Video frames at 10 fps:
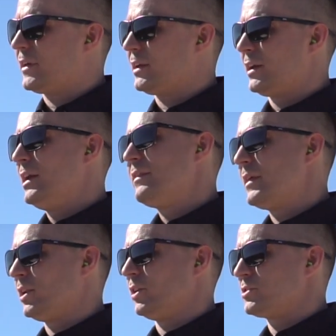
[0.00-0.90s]
think
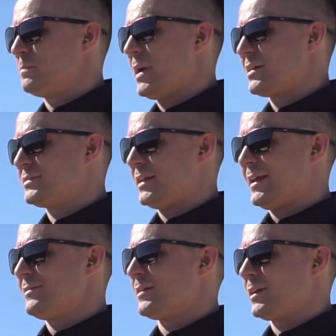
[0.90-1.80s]
that it looks best
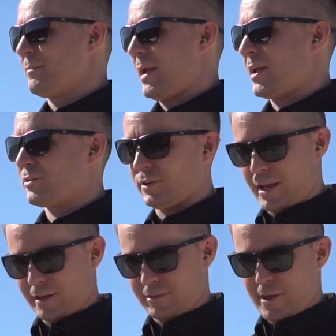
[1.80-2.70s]
in the commander
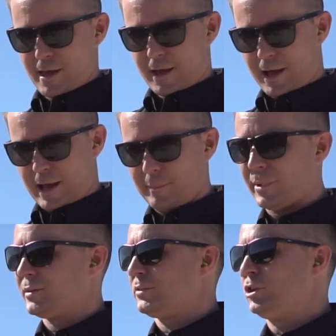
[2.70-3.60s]
length,
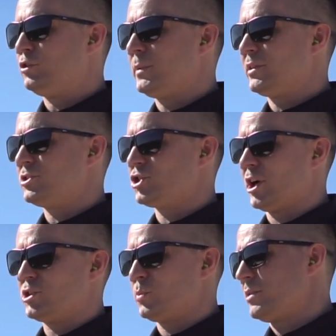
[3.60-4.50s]
but you be the
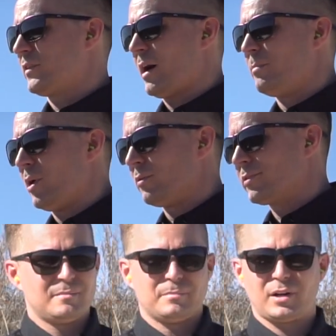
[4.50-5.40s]
judge, we've got both.
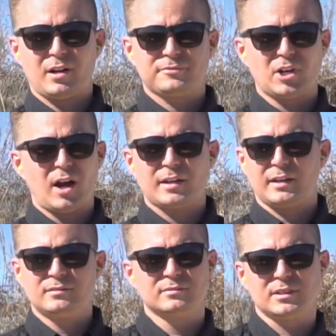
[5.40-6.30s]
But enough
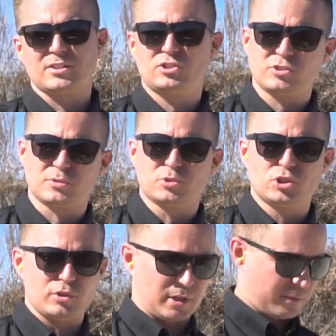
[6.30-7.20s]
talking, let's do some
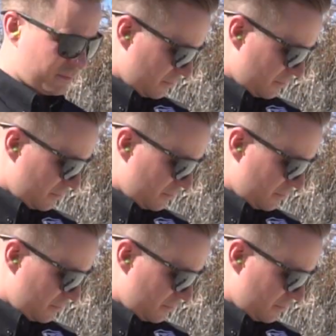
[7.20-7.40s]
shooting.